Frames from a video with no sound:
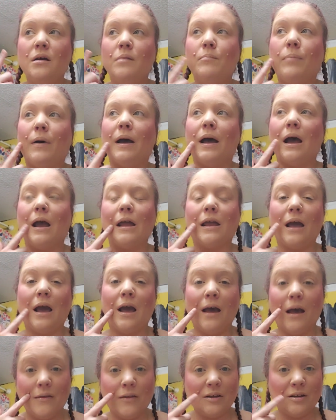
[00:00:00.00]
but I
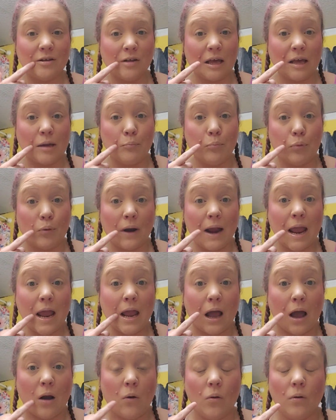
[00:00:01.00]
got this like
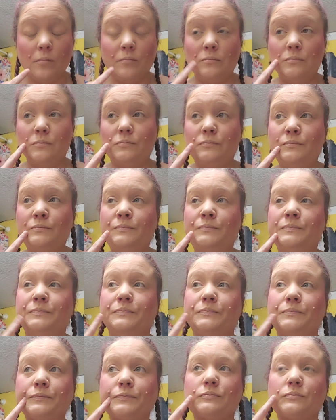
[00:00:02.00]
breakout.
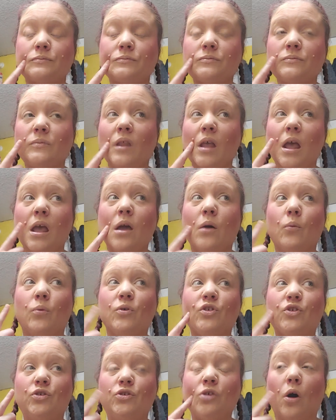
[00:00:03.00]
It
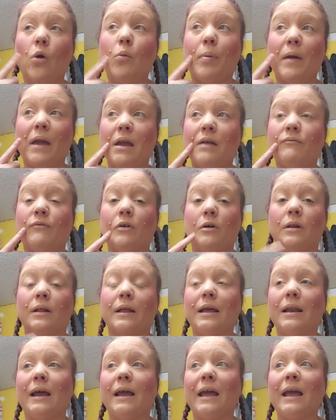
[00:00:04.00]
was so painful,
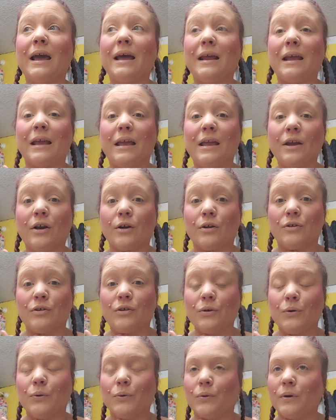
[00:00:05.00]
and I had it here
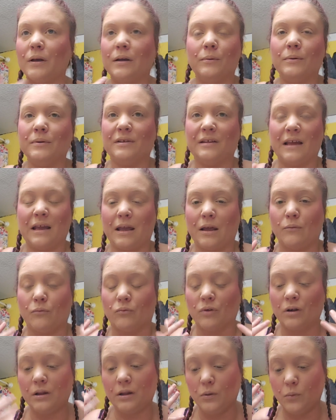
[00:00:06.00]
too. It was like in
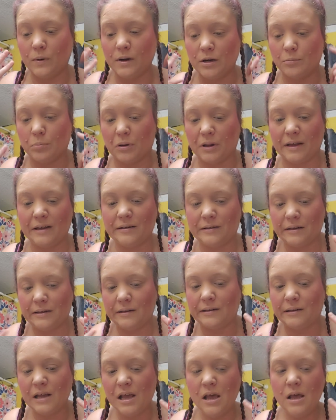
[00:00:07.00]
really weird
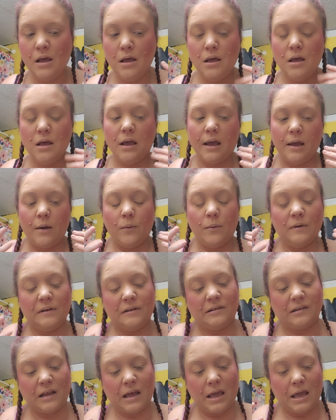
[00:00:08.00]
places. It
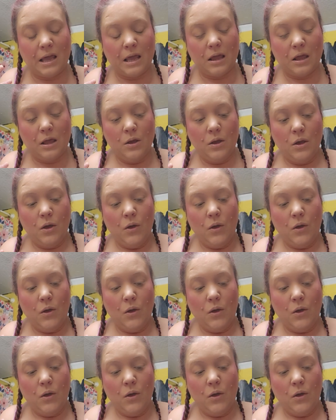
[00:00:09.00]
was like